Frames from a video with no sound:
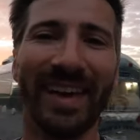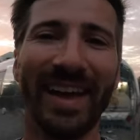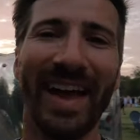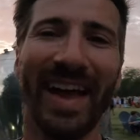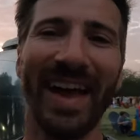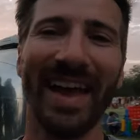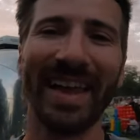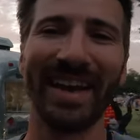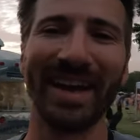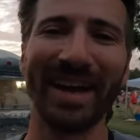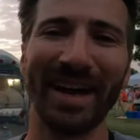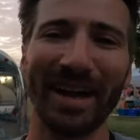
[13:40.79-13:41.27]

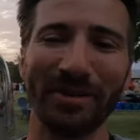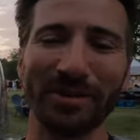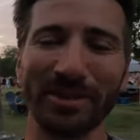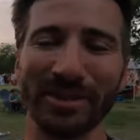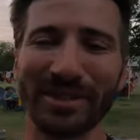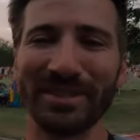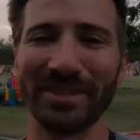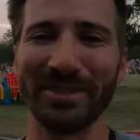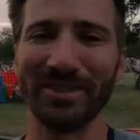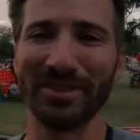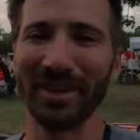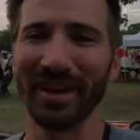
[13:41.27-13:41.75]
And we'll
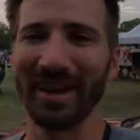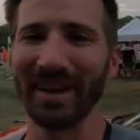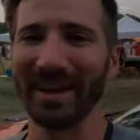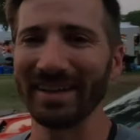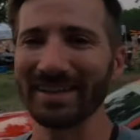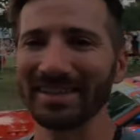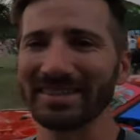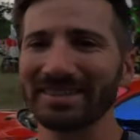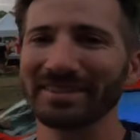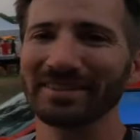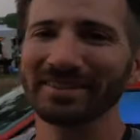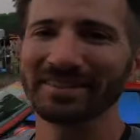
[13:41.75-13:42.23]
see you
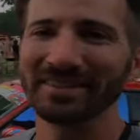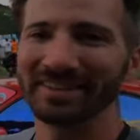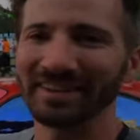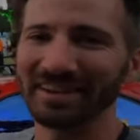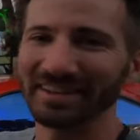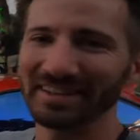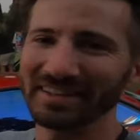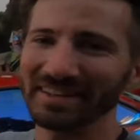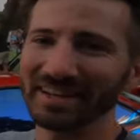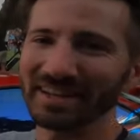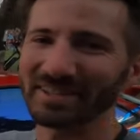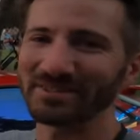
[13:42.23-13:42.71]
guys
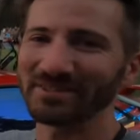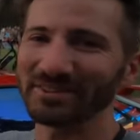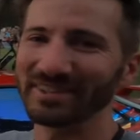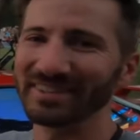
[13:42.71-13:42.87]
on the next